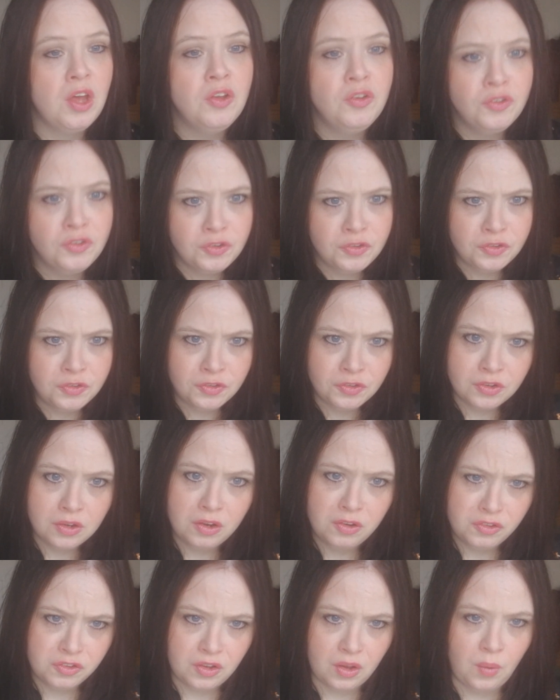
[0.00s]

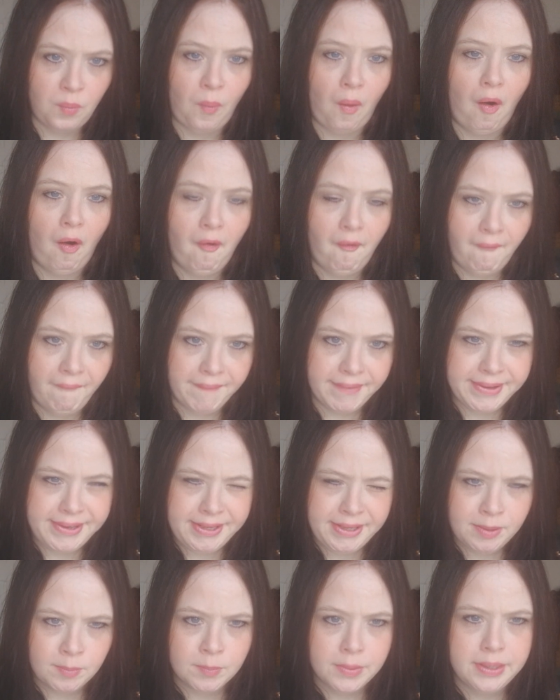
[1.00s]
So
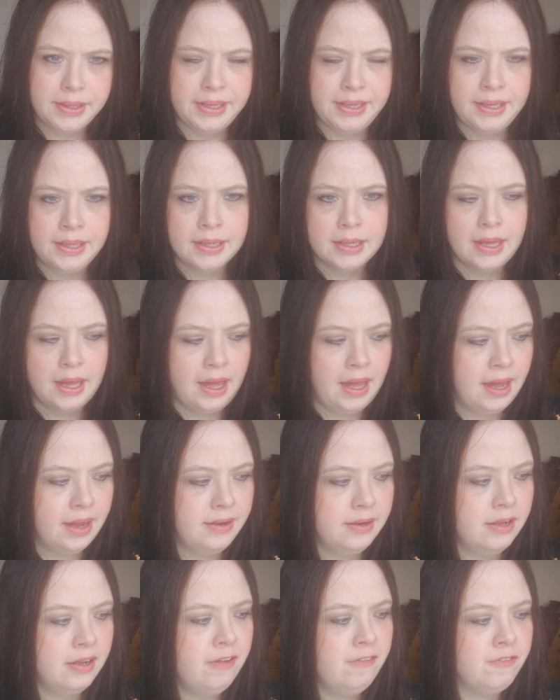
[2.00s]
I
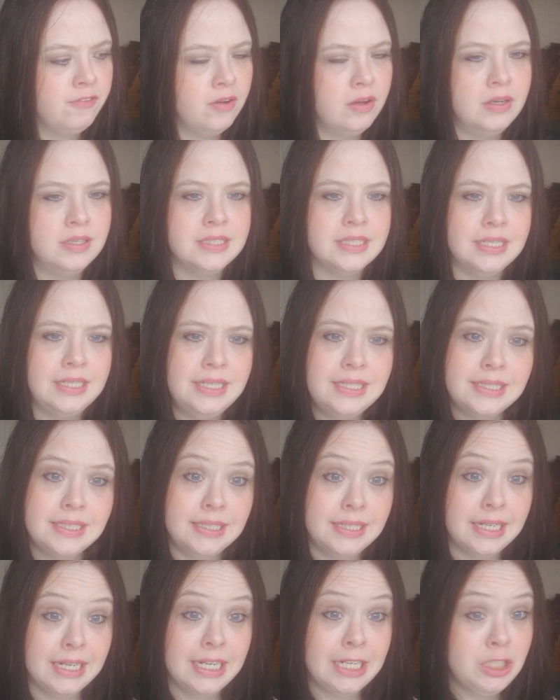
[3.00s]
began at first
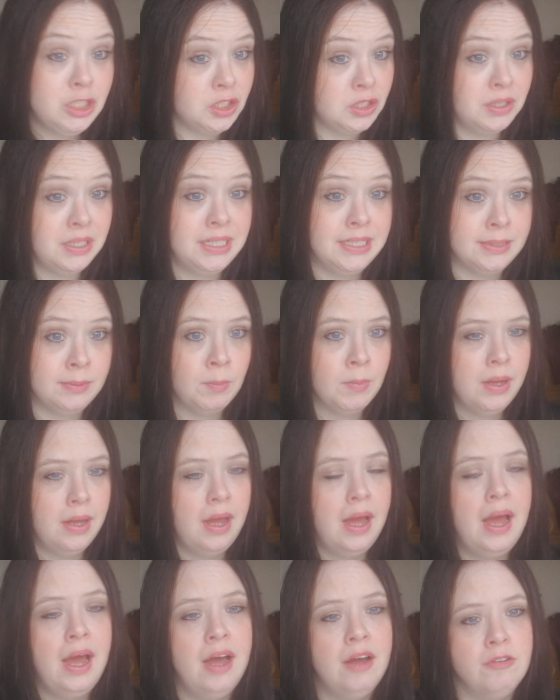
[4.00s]
listening to his
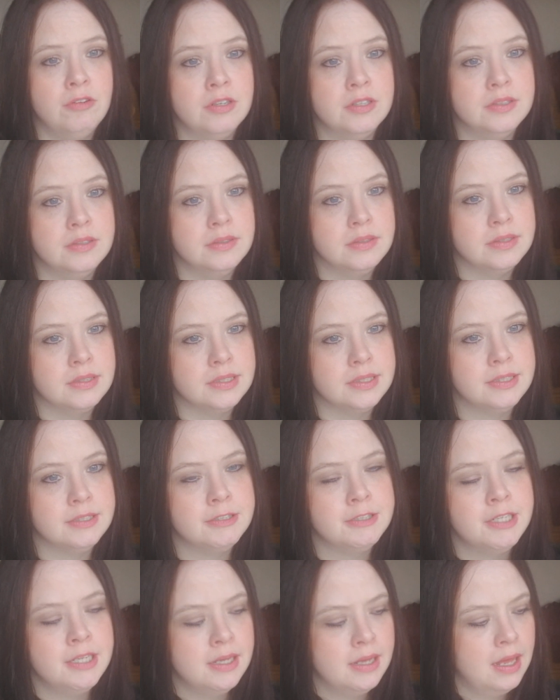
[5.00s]
parents,
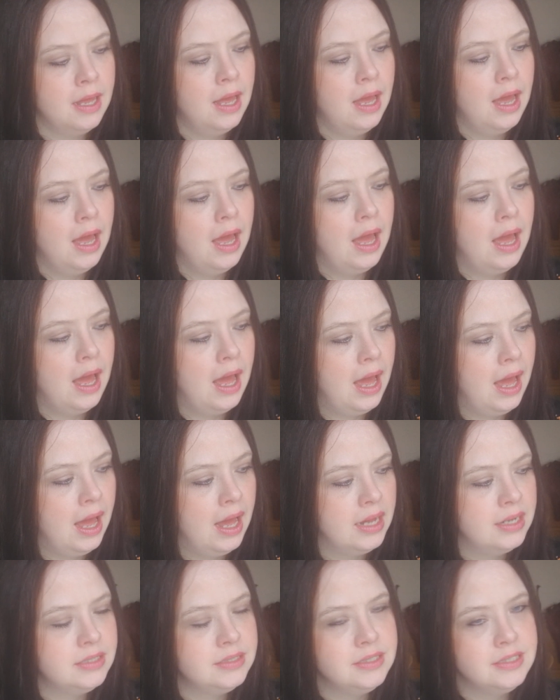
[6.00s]

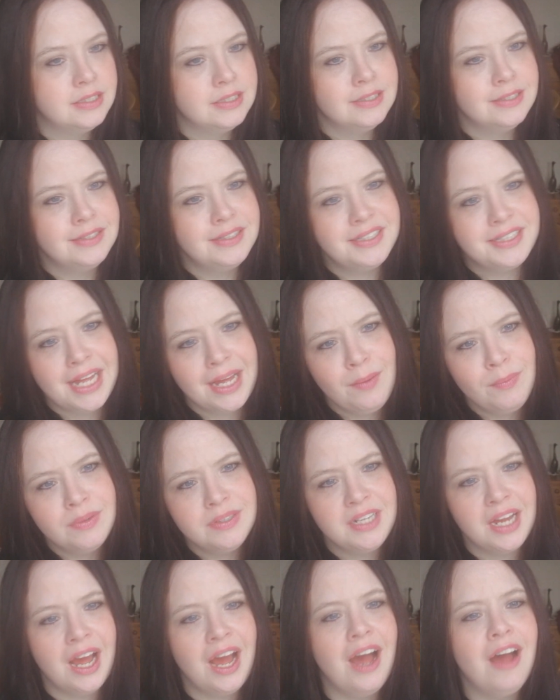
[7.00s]
and they
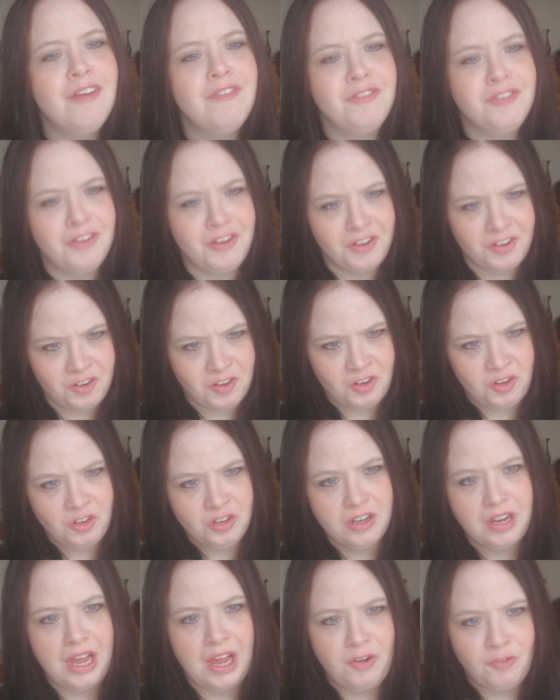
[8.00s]
would have
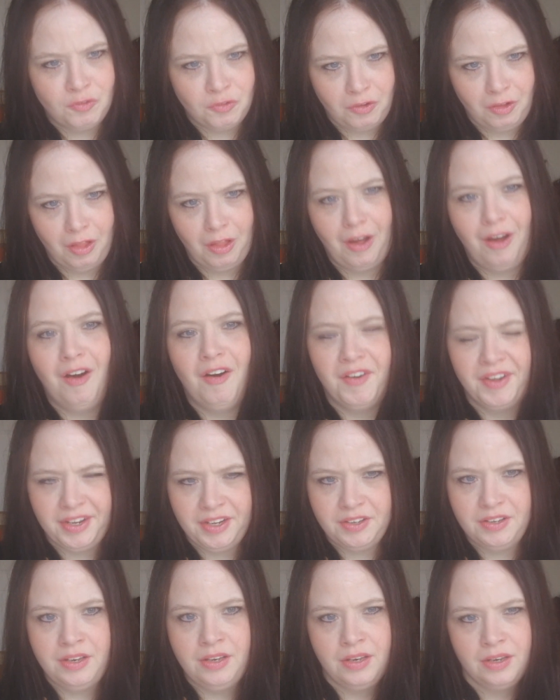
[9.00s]
an
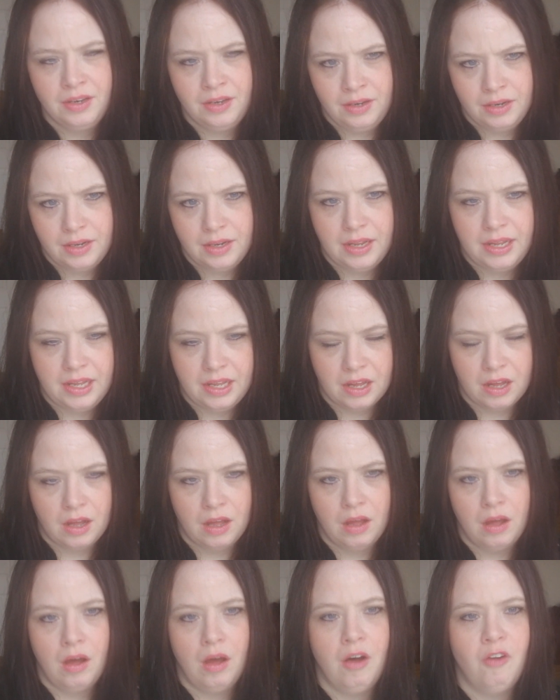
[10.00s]

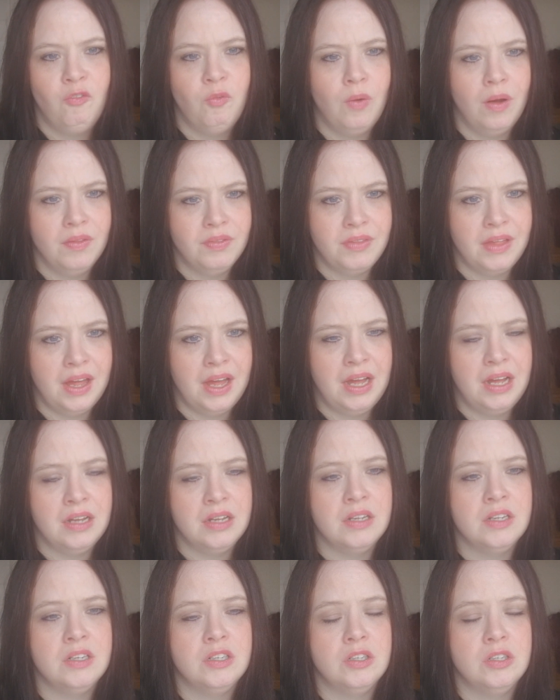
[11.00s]
idea of what their
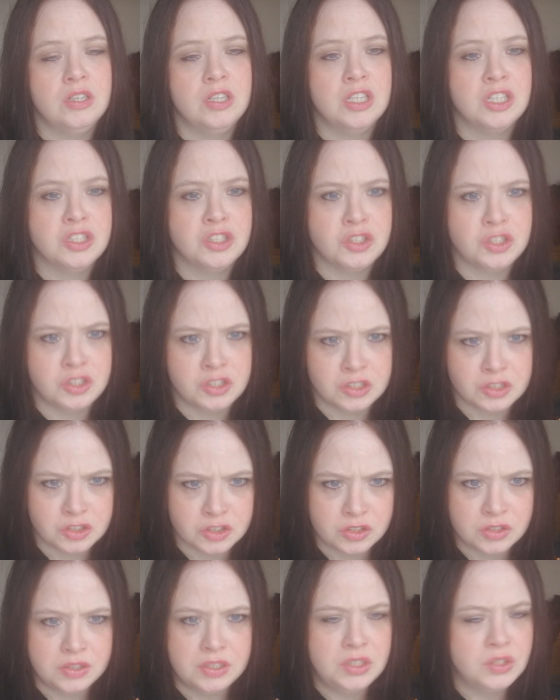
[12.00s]

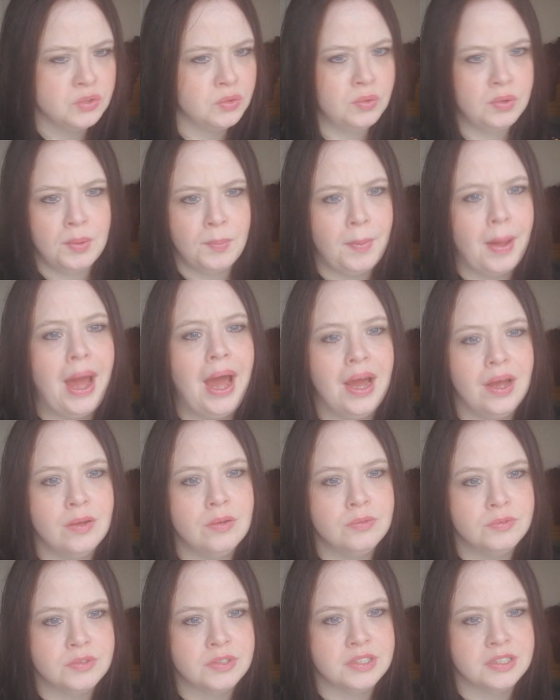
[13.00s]
son is all
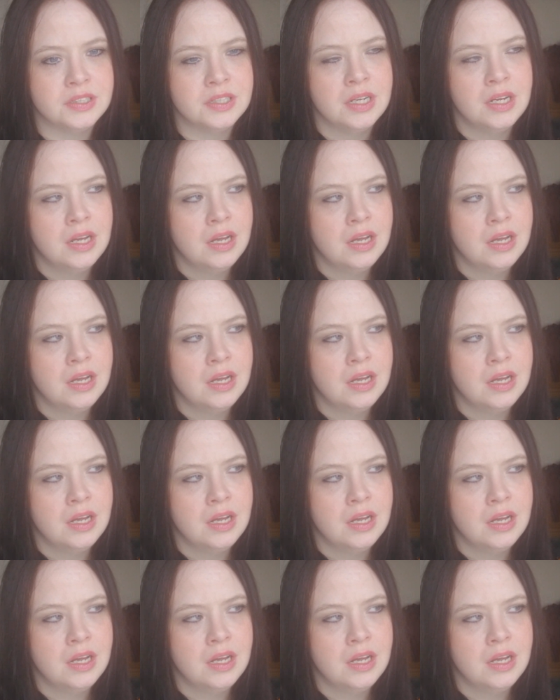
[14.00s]
about.